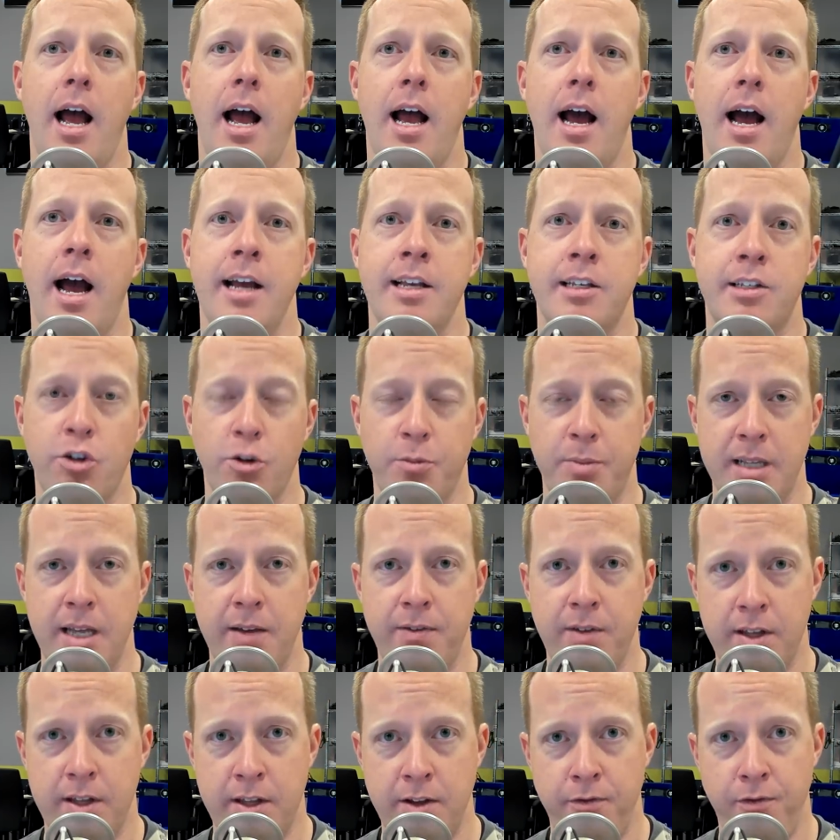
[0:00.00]
I still
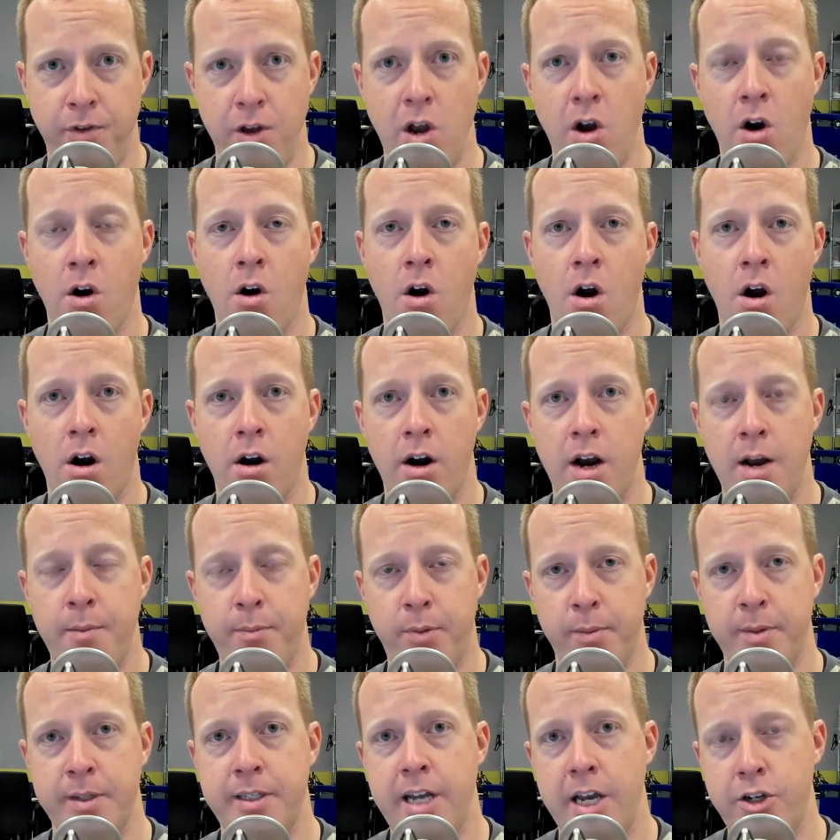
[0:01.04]
believe that the VRR
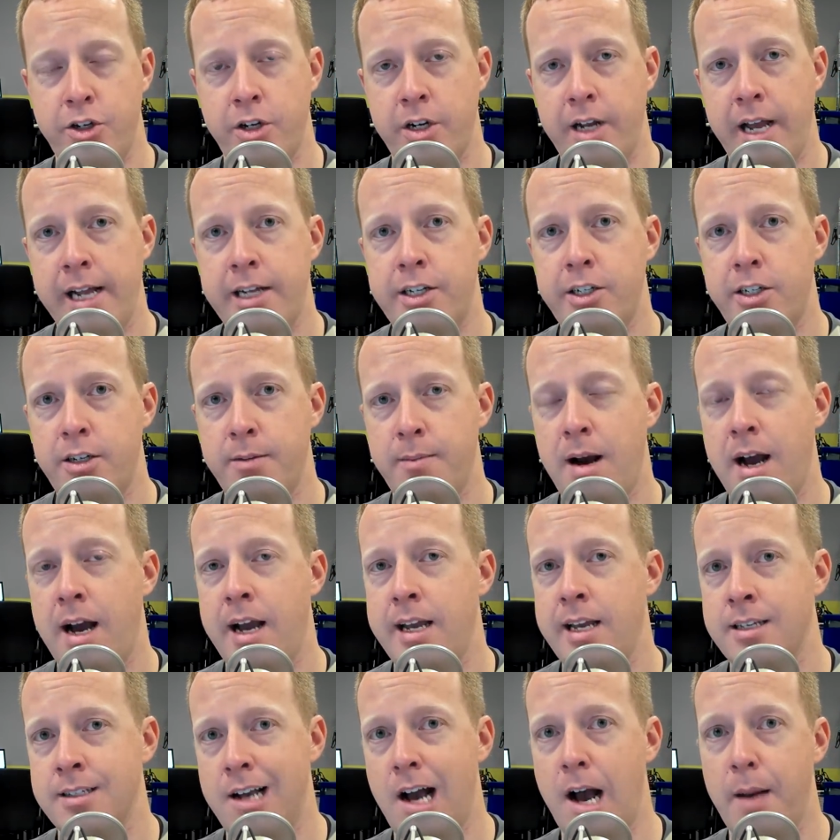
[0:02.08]
implementation in HDMI
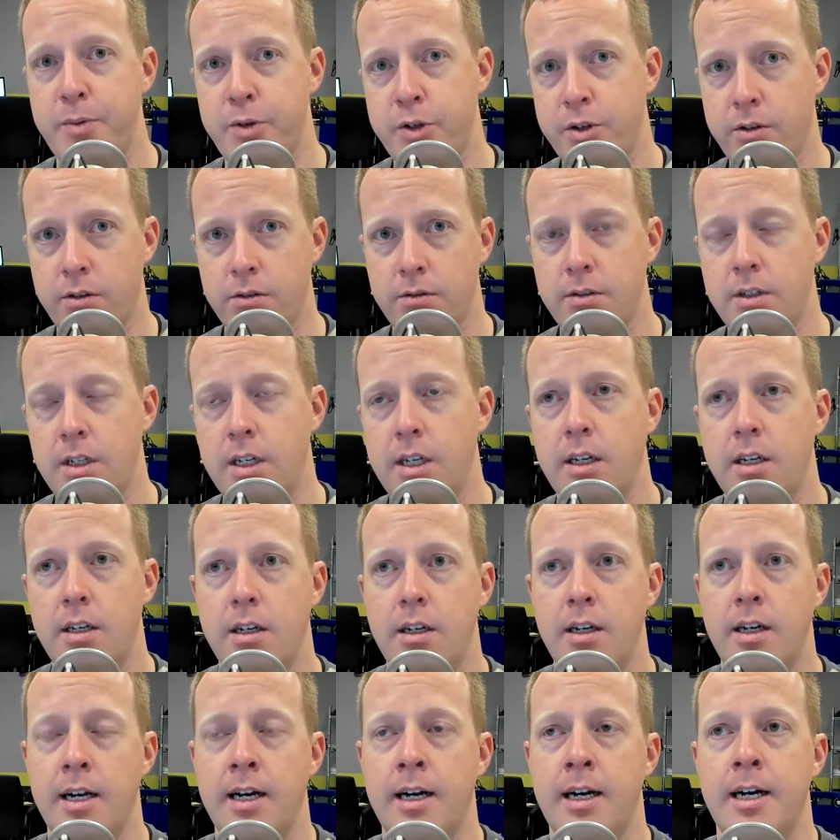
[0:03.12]
is optional.
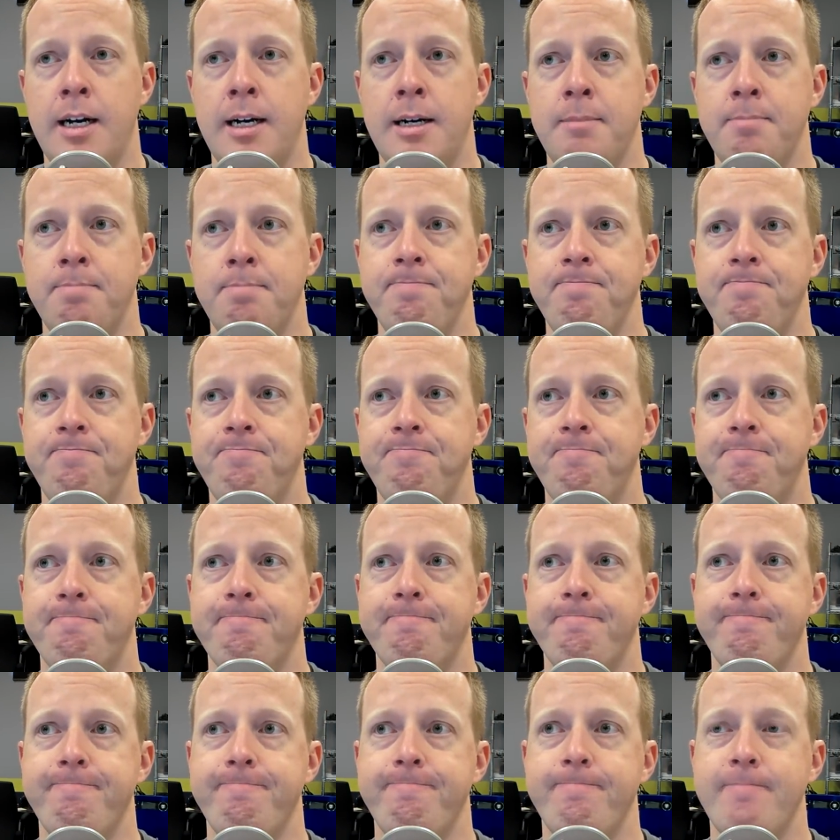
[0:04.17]

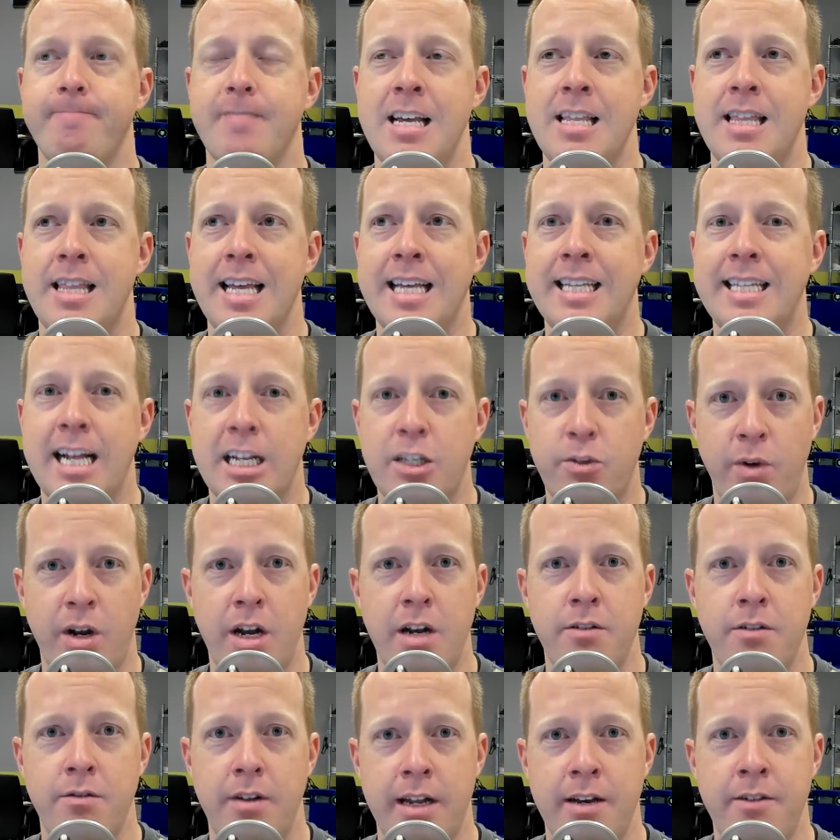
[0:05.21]
I think that's what
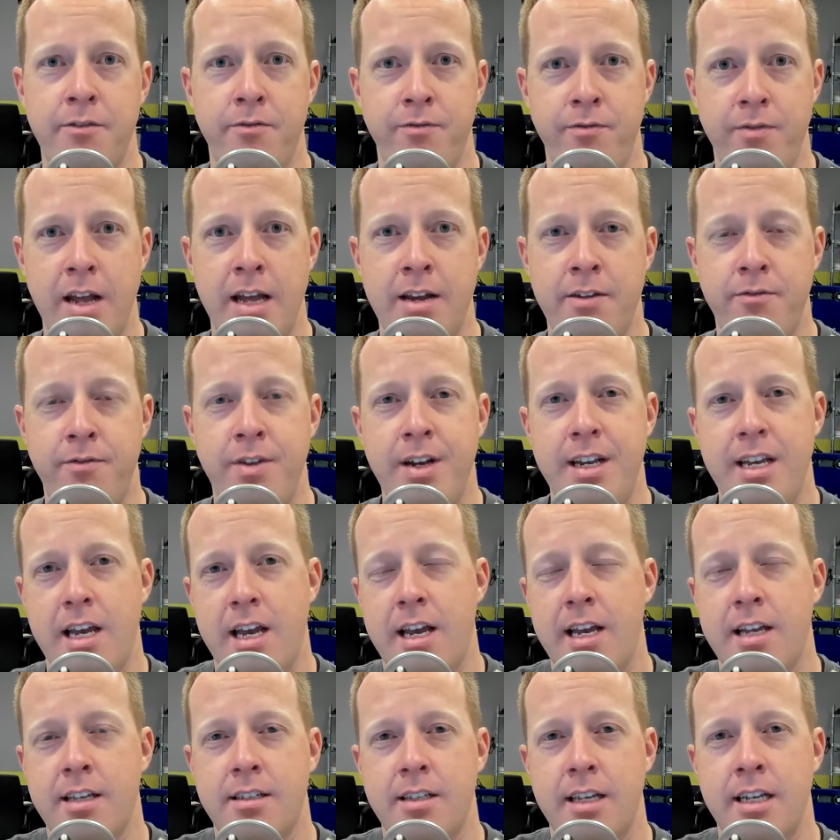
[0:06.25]

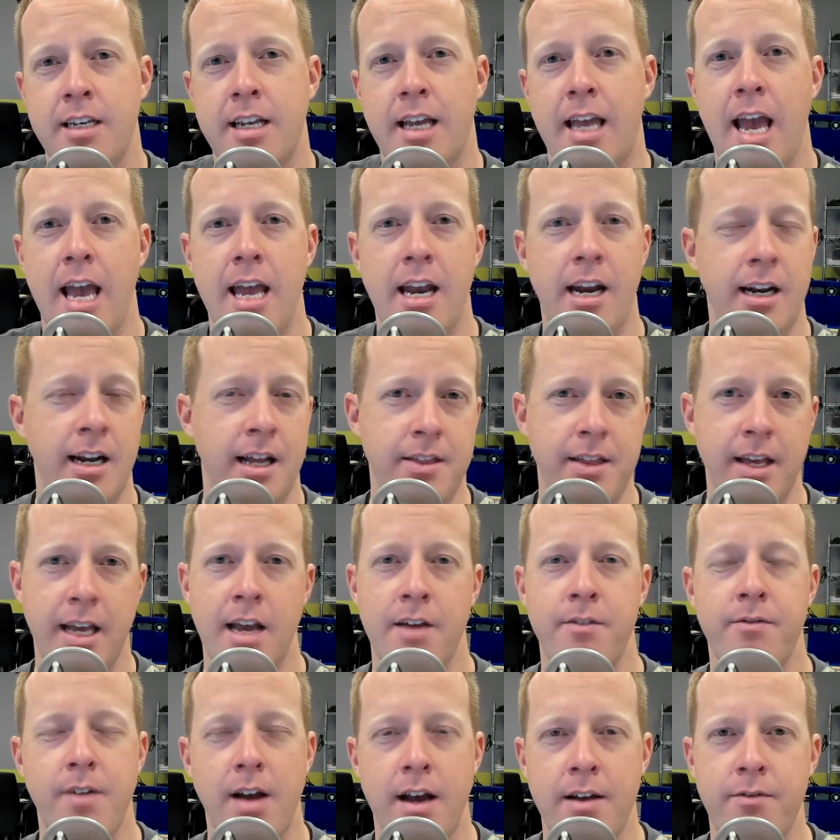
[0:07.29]
NVIDIA has indicated, and I think
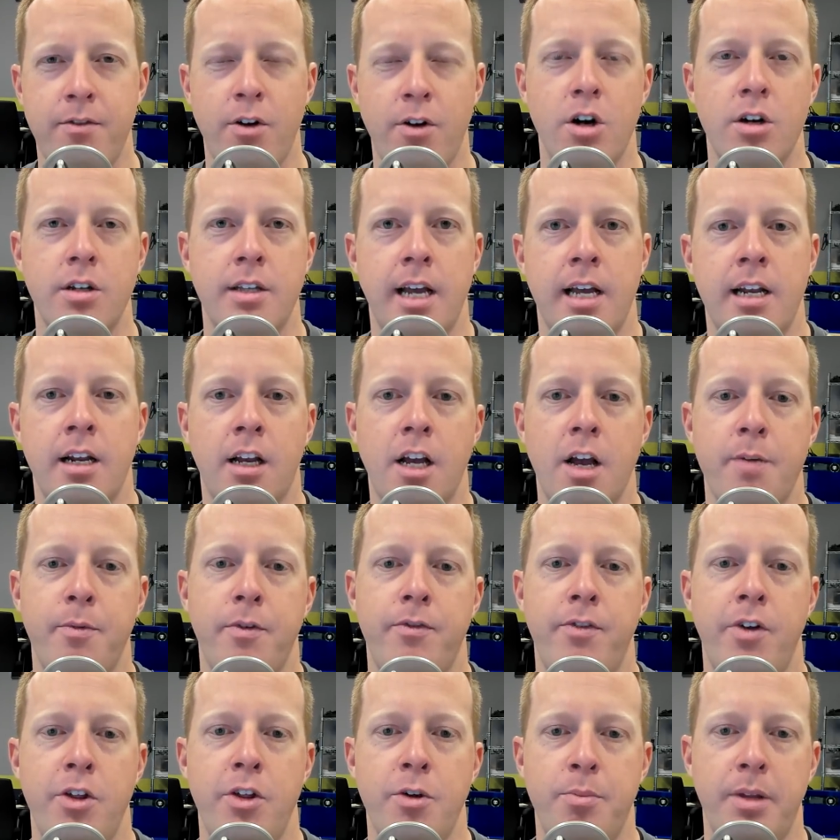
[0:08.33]
I've heard that in a couple
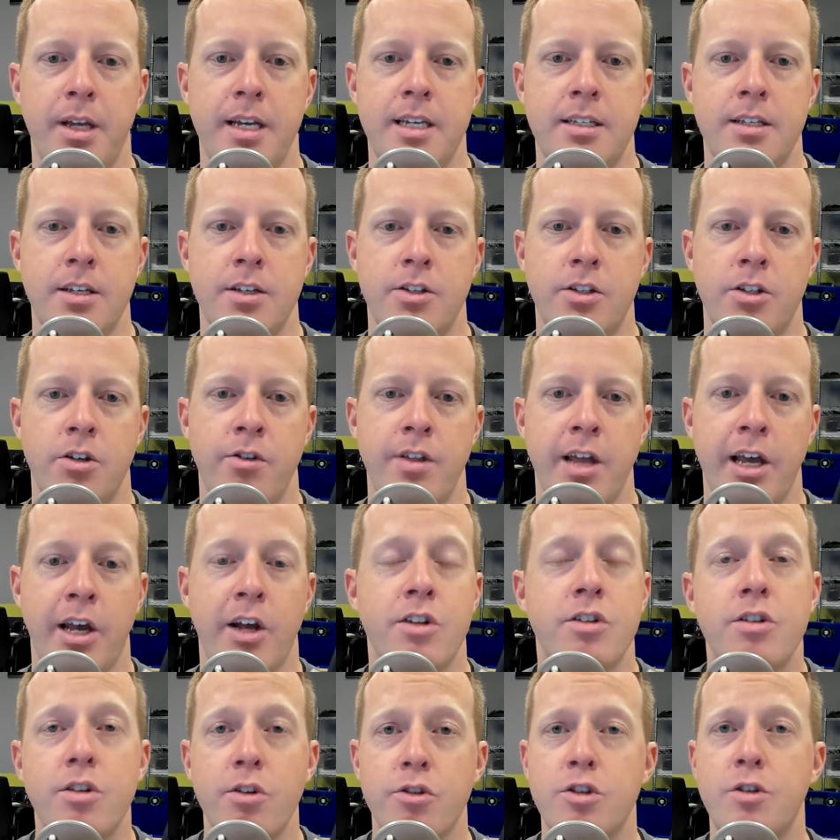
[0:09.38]
of other places. So they
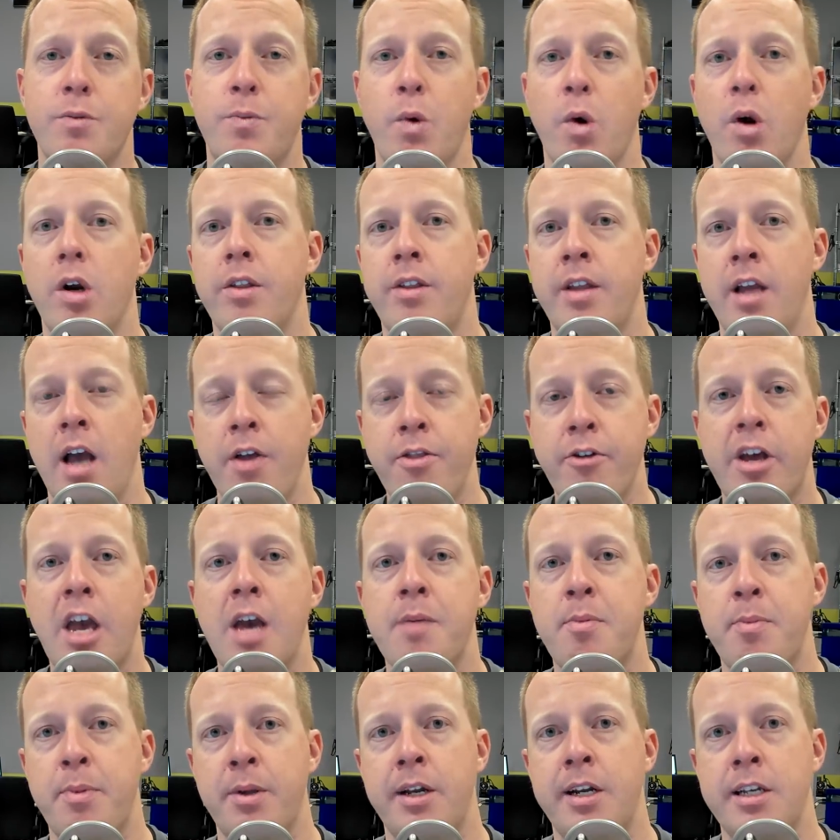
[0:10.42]
could still support the other
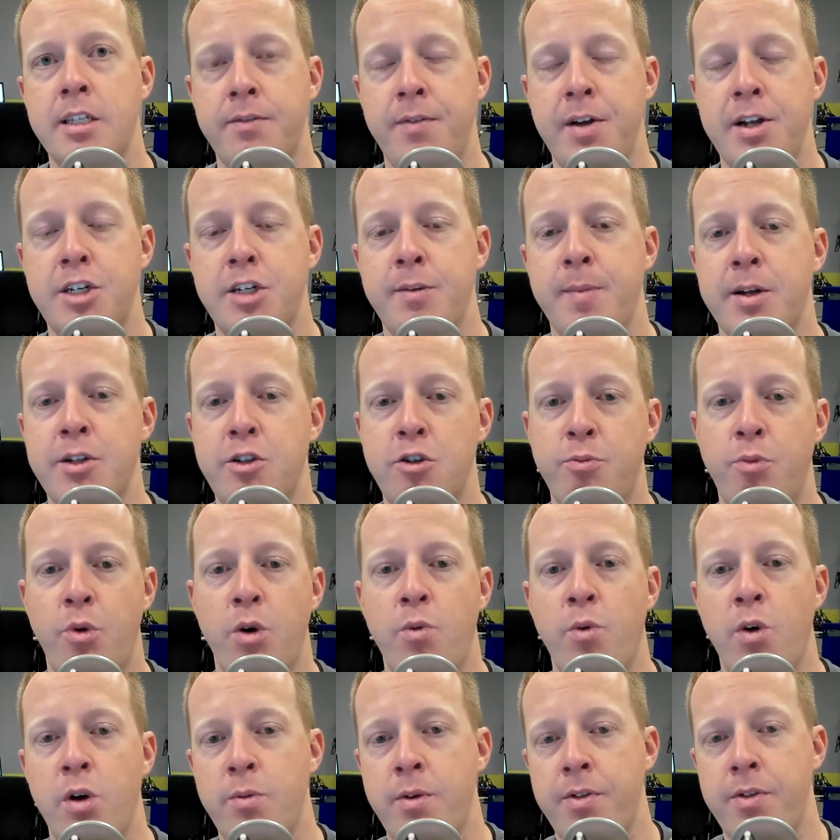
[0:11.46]
capabilities of HDMI
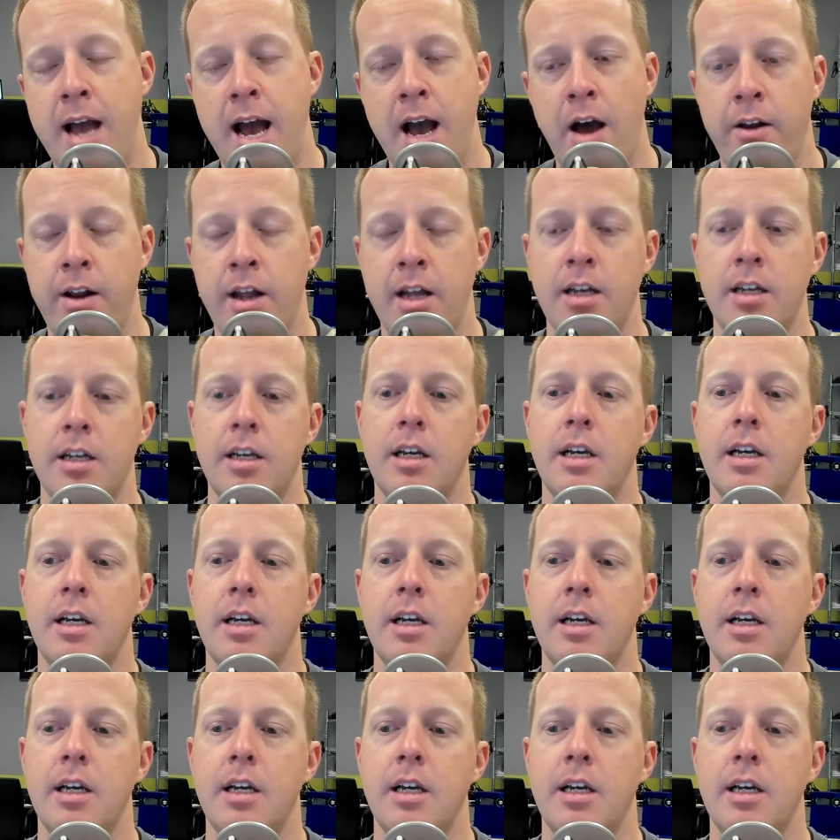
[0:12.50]
2.1 without it.